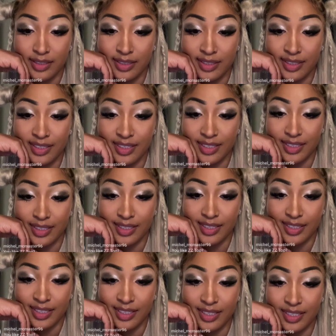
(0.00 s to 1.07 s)

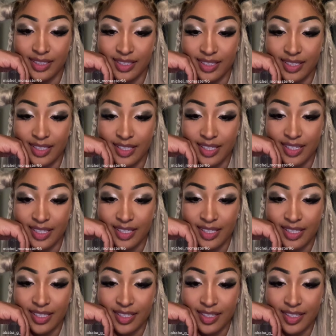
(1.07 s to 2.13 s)

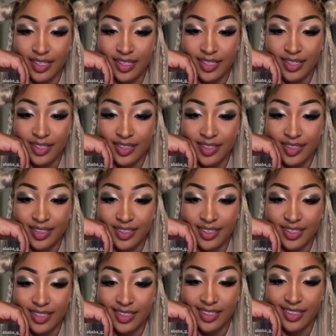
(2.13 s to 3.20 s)

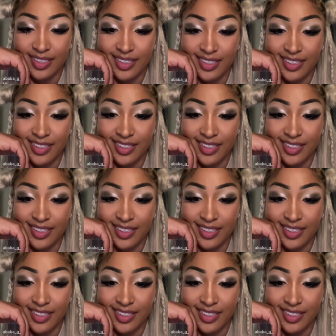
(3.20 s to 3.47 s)
Nothing is said.